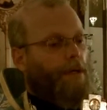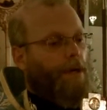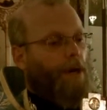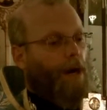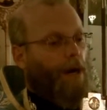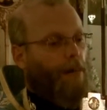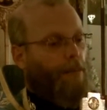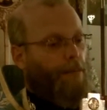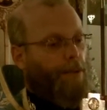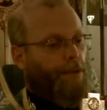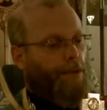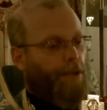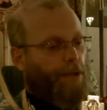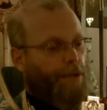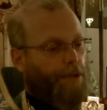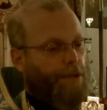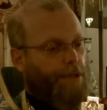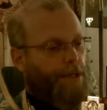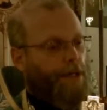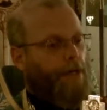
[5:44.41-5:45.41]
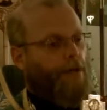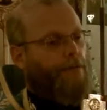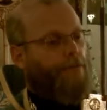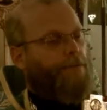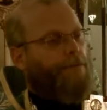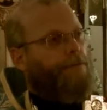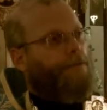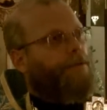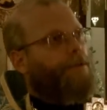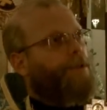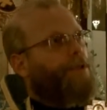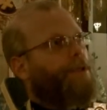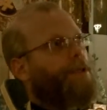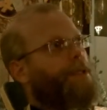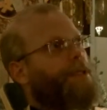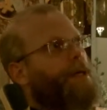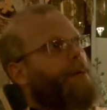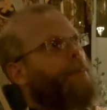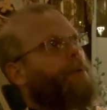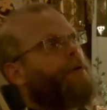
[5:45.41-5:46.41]
humble herself to the
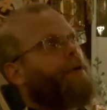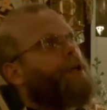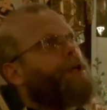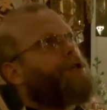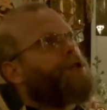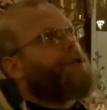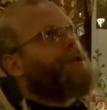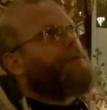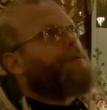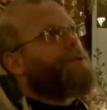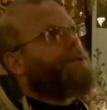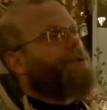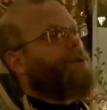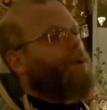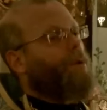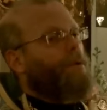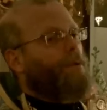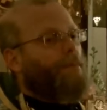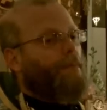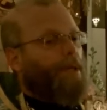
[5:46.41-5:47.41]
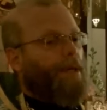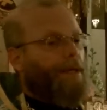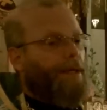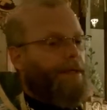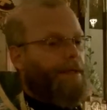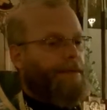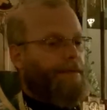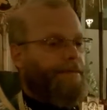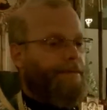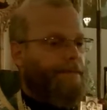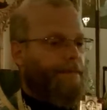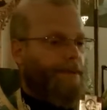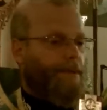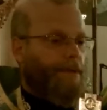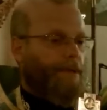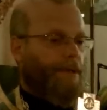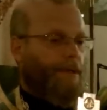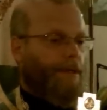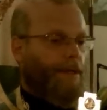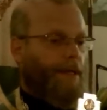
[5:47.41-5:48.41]
separation of soul and body
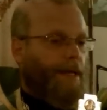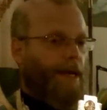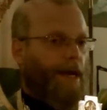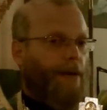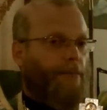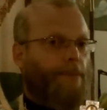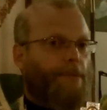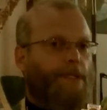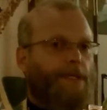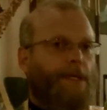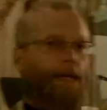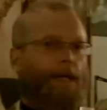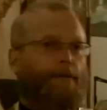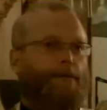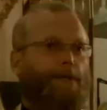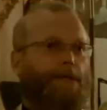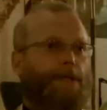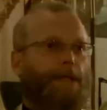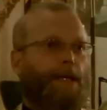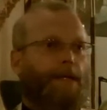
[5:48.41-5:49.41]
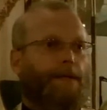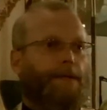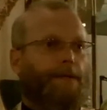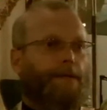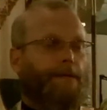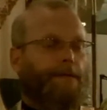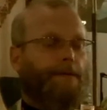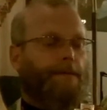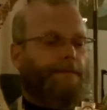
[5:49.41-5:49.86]
that happens at every death.